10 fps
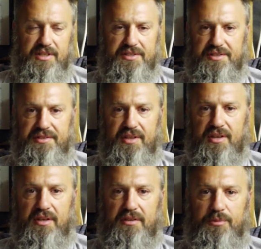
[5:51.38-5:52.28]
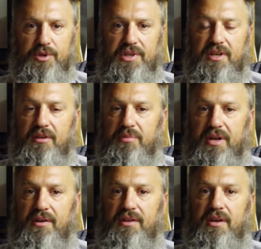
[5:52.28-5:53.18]
I just think I communicate
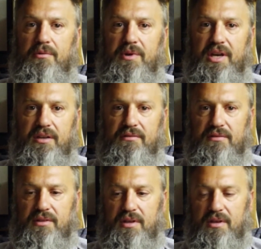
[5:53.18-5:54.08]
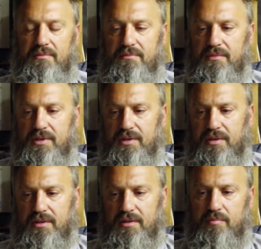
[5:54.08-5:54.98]
better that way.
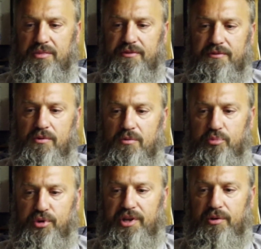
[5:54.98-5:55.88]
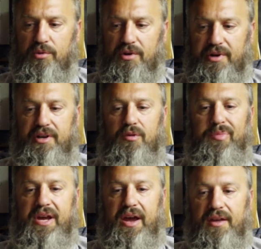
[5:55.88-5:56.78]
Before pre-warrior
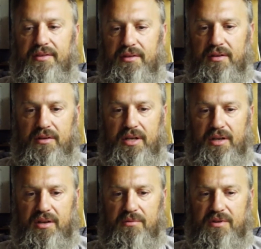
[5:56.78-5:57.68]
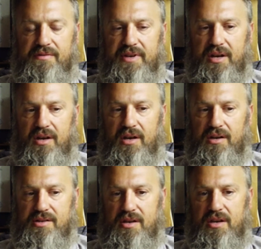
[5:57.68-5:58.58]
path, I would have had a
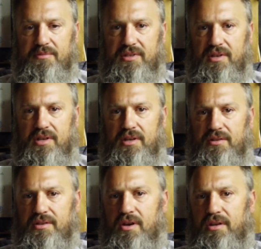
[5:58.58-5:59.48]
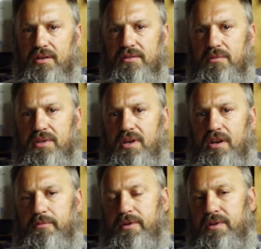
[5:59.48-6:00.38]
hard time sitting here talking to a
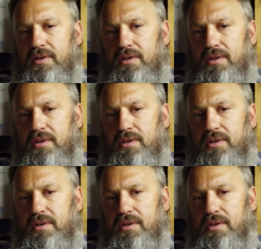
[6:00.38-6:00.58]
camera.